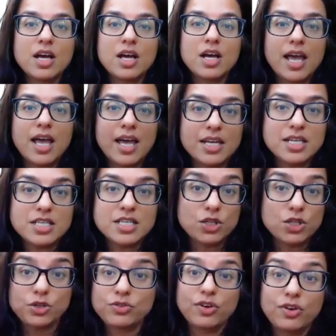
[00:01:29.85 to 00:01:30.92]
And so
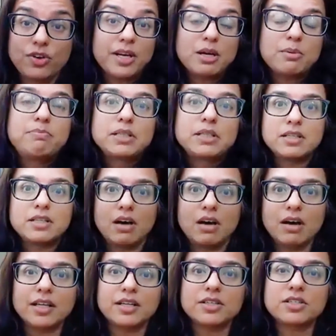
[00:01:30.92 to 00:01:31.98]
you've already got a built-in
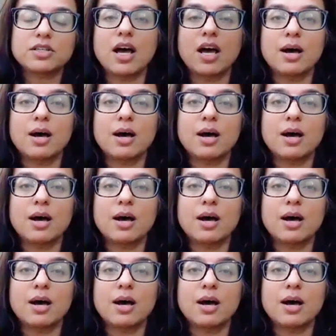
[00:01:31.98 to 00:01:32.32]
audience.